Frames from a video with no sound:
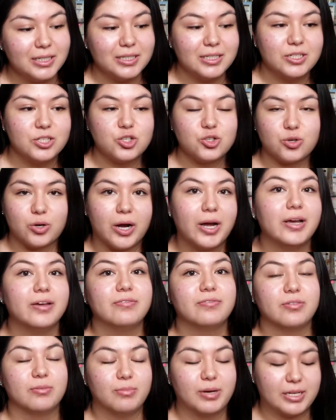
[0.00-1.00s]
try it
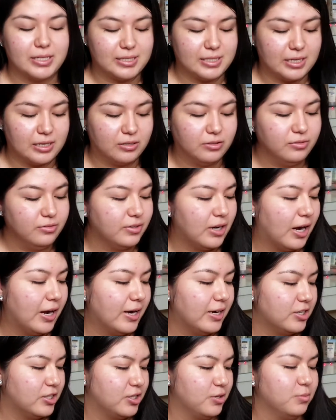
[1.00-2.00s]
for myself. I
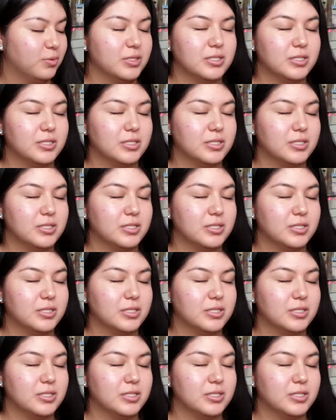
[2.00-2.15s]
actually was